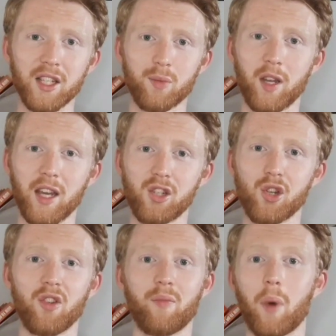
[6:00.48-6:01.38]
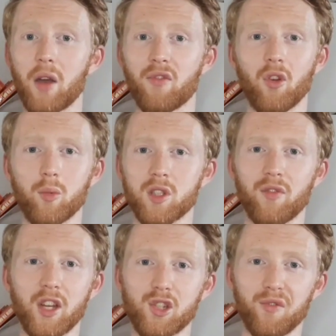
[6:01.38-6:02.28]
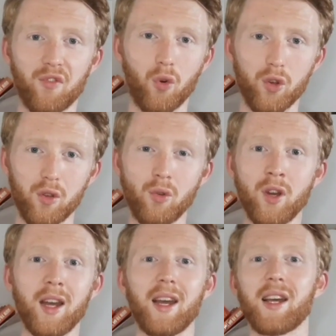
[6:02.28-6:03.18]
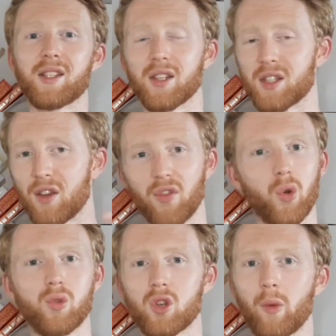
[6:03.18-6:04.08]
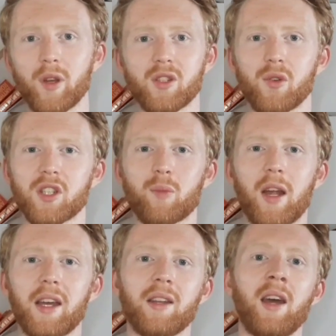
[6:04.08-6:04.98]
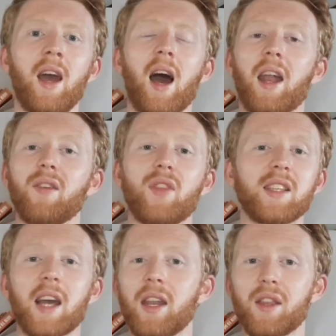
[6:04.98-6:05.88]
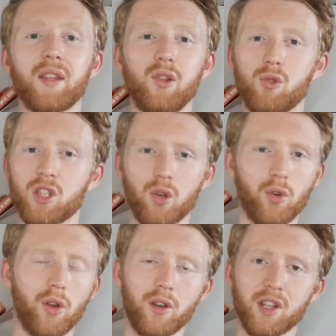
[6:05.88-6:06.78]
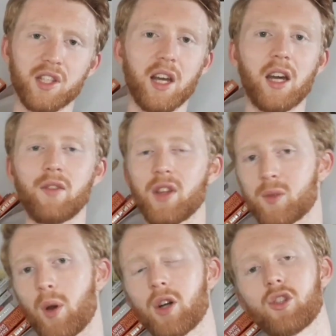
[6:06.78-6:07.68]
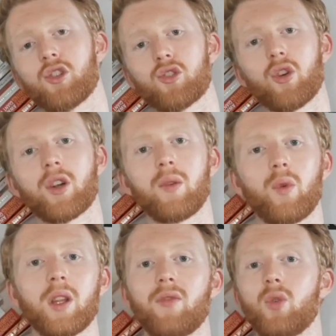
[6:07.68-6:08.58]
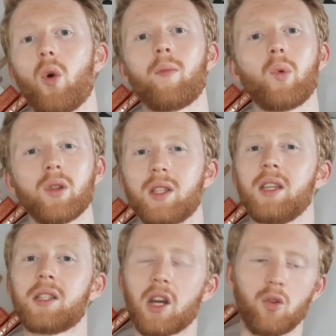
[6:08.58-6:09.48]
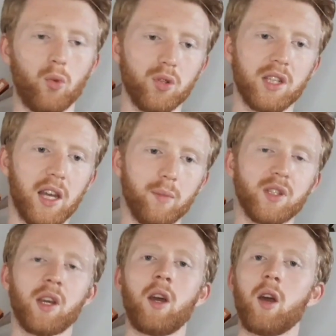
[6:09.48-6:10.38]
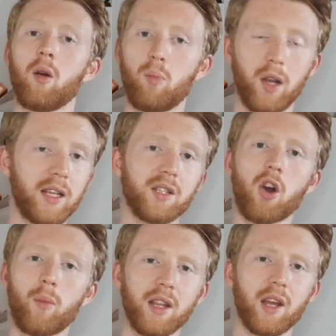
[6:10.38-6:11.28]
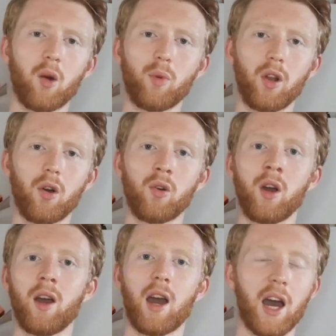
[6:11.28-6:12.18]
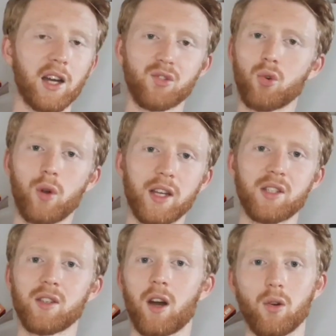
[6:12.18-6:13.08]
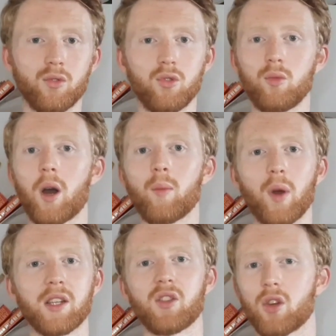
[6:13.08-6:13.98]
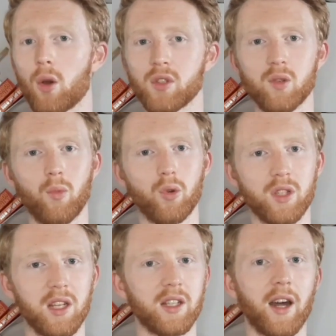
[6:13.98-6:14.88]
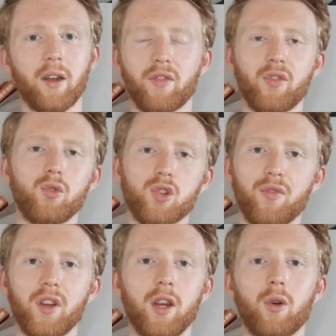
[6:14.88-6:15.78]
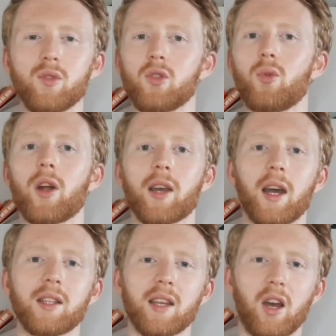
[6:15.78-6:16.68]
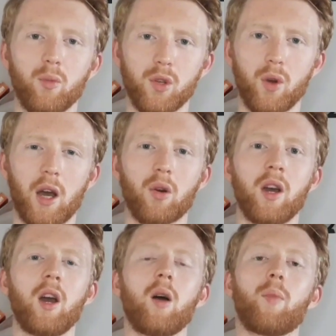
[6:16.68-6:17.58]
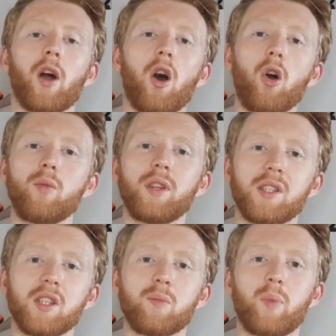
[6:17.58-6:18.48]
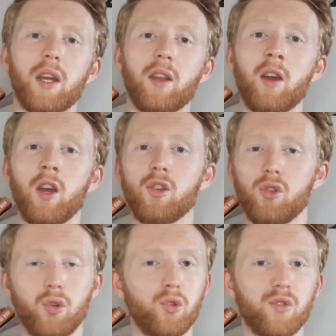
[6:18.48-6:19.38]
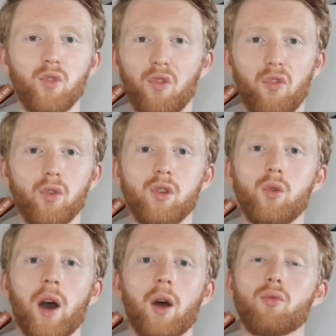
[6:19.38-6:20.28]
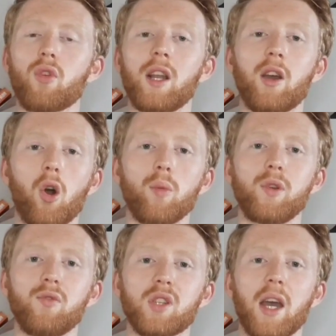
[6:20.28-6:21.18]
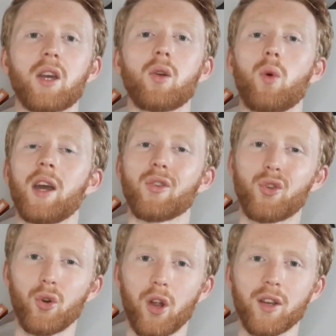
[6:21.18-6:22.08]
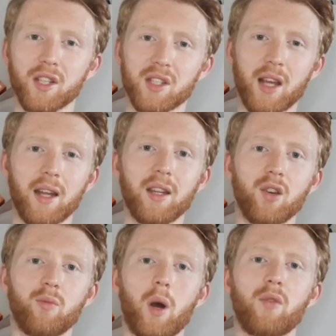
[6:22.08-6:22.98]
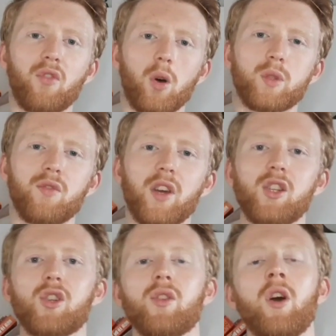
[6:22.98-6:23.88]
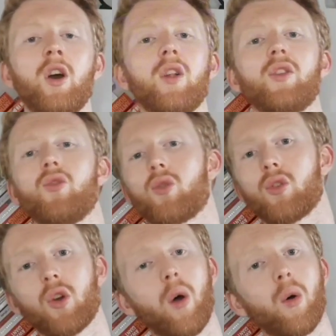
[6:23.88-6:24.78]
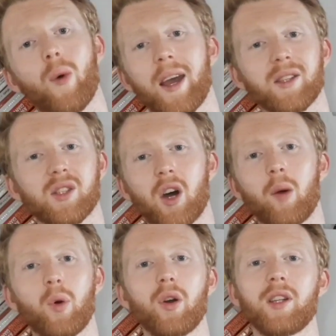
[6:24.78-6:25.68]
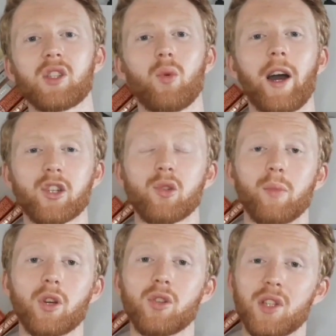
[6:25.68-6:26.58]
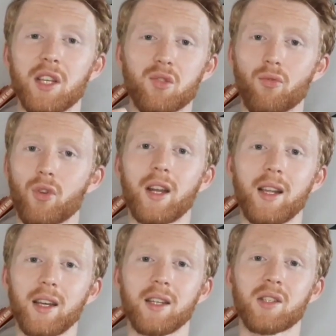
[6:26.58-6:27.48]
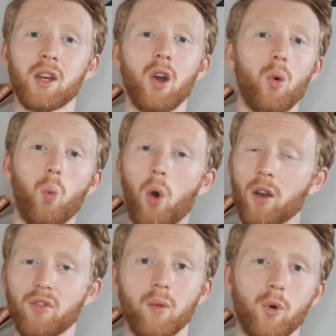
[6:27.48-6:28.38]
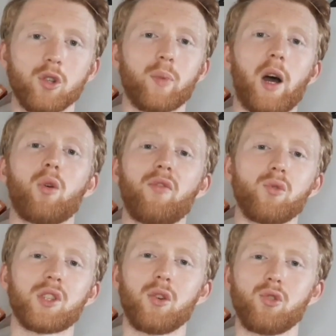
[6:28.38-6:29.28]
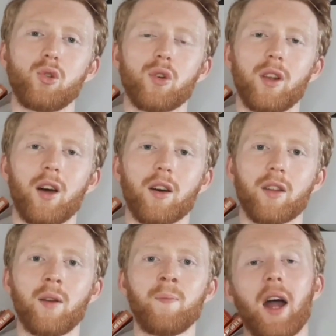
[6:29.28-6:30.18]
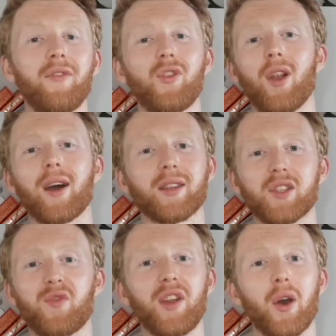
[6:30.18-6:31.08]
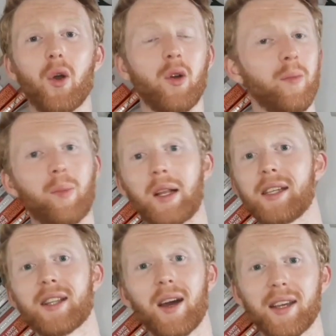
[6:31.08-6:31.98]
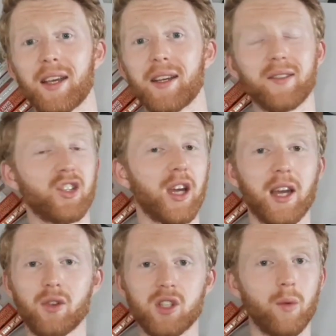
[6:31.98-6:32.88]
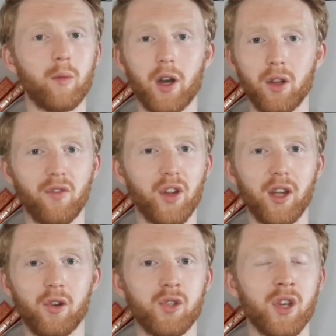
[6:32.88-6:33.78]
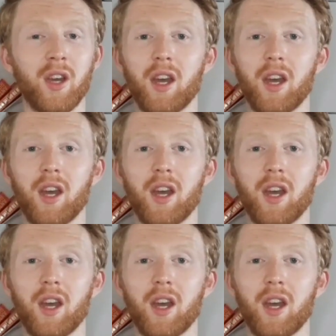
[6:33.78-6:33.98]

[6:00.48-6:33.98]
explanation of mindful observation for you. It's a difficult topic to explain, and if there's anything you still don't understand, if there's parts you're struggling with, if you want more detail, more tips, please comment down below. As always, I'll do my best to go into more detail in a future video and do what I can to help you out. But I hope this has been useful for you, and I really hope you've taken away a good understanding of mindful observation that you can go away and start putting into action, because this really is one of the most powerful skills you can learn. And if you like this video, please like it. Check out some of my other videos.